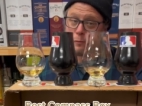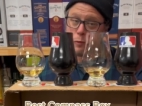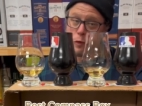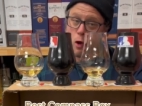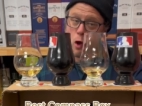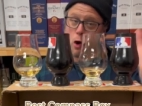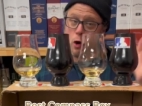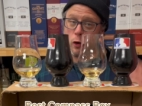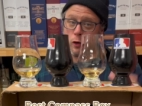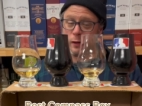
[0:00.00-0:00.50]

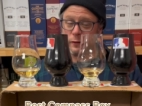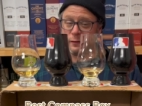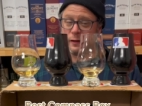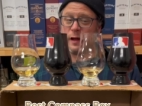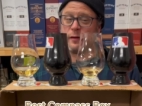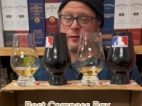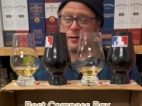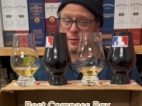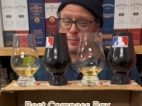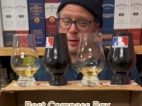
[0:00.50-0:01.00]
Okay. Oh, the
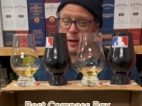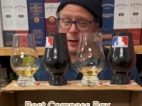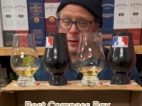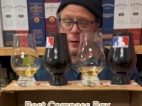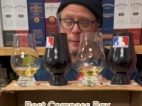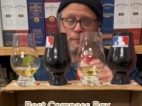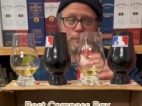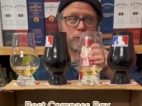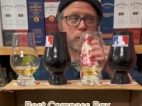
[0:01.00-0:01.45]
flavor's big though.